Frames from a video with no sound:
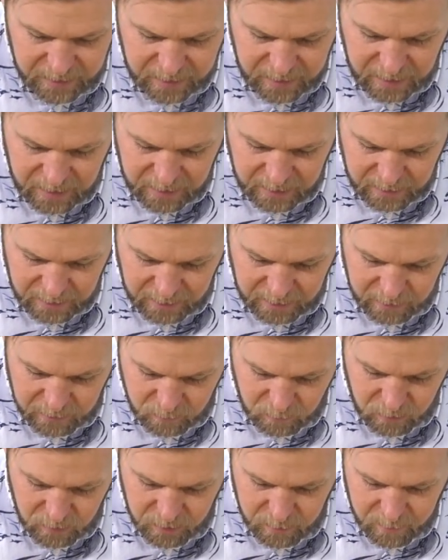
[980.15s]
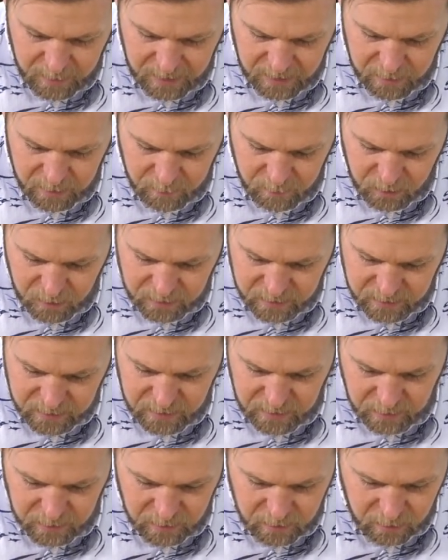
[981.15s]
that, and I can really make him look
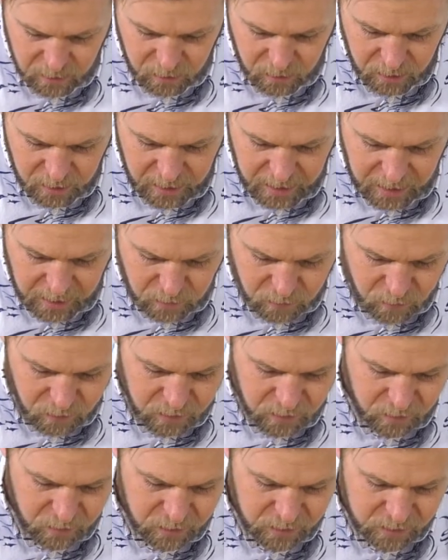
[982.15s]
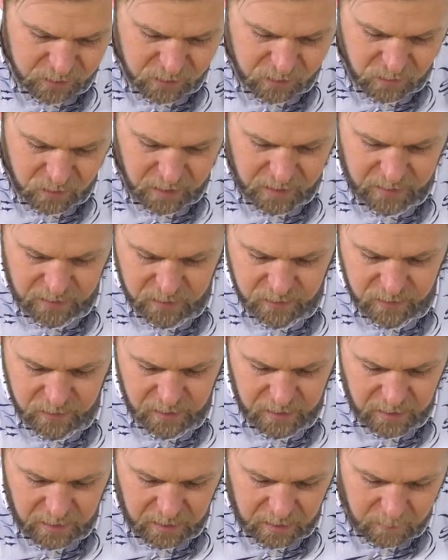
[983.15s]
skinny or angry or distressed
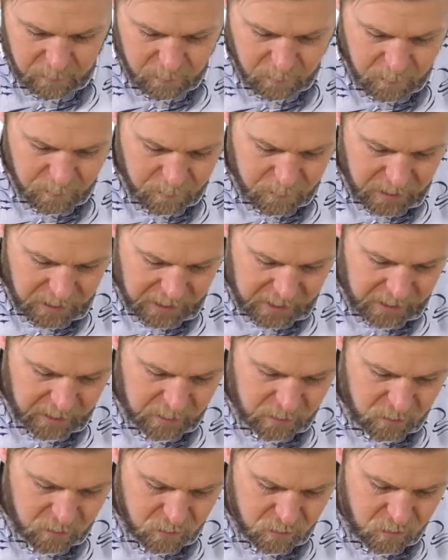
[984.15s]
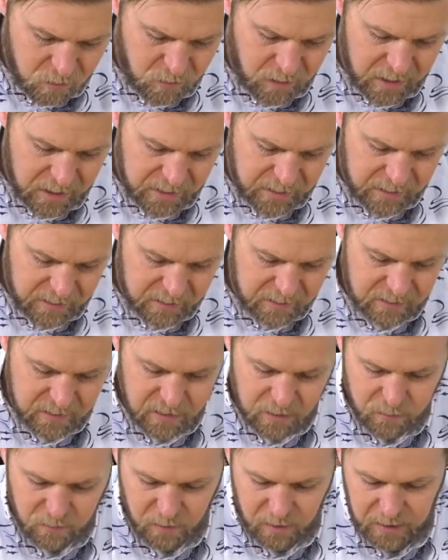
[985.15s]
by creating these
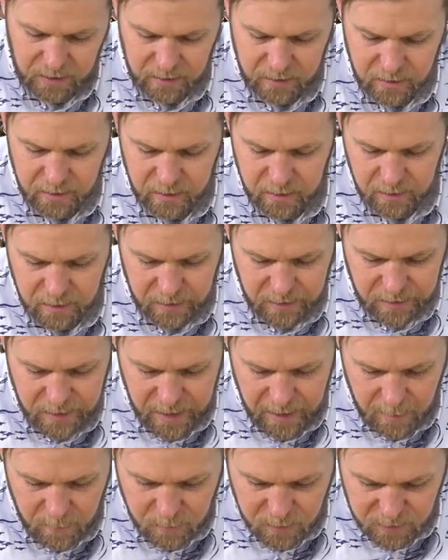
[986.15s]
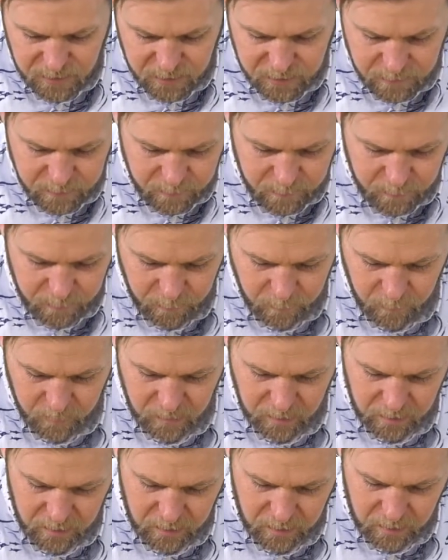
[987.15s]
different depths
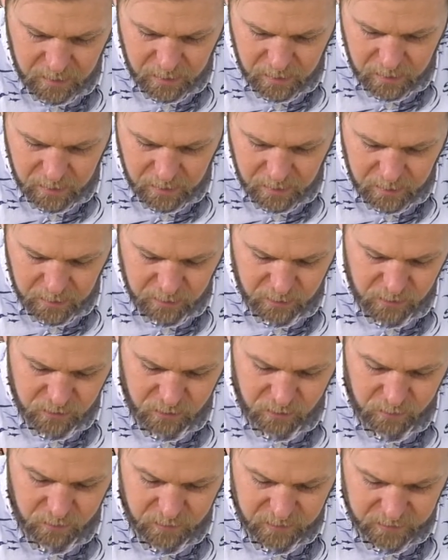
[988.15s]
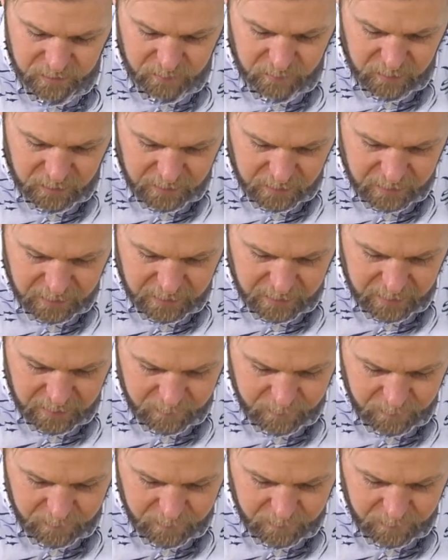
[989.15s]
on the surface of the clay.